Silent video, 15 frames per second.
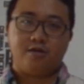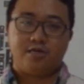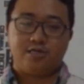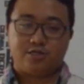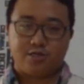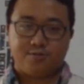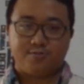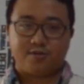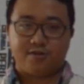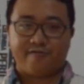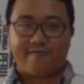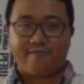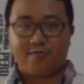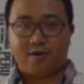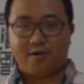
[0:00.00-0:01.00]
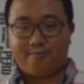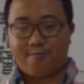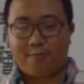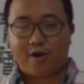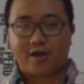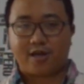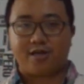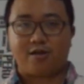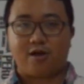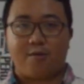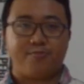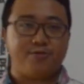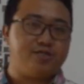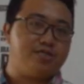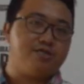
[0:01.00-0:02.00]
in terms of market
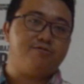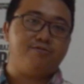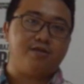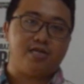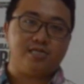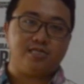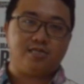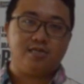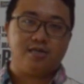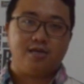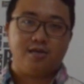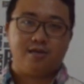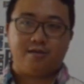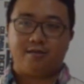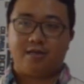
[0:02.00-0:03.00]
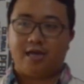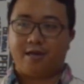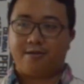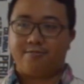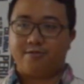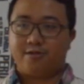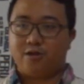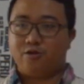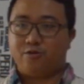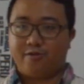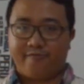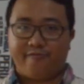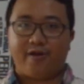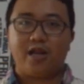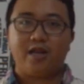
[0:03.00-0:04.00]
opportunities that
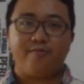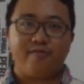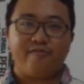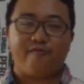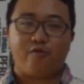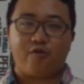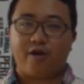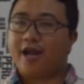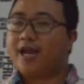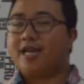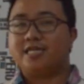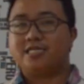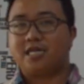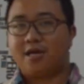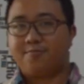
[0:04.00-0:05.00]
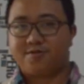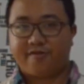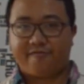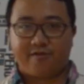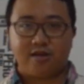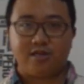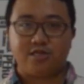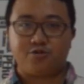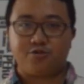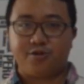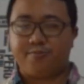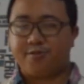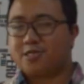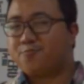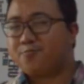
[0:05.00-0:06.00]
available for any types of industry,
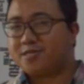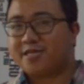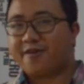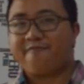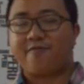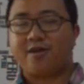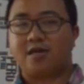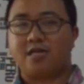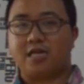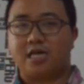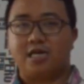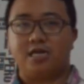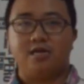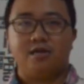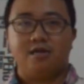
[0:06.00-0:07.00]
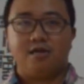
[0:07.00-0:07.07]
but specifically